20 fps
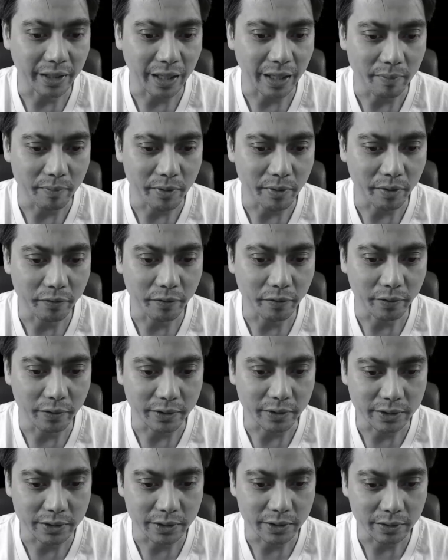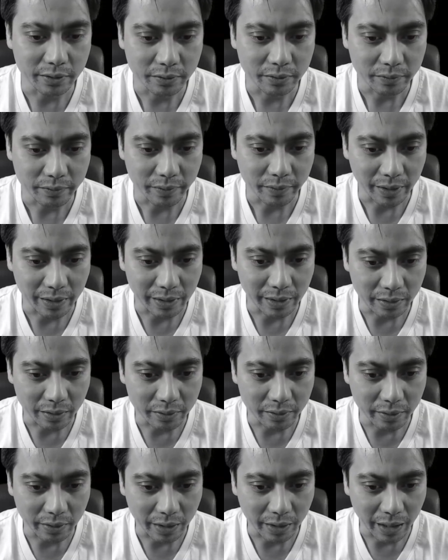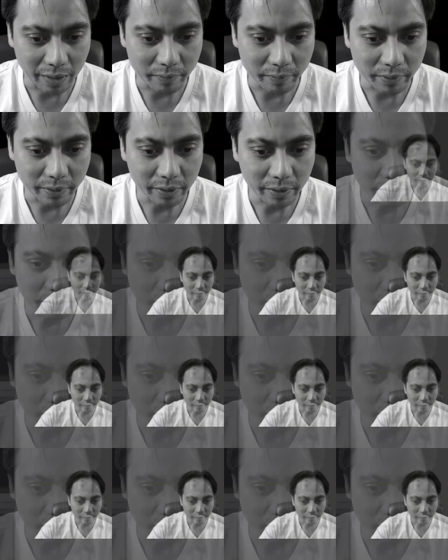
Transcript: camera first. Right click on the camera,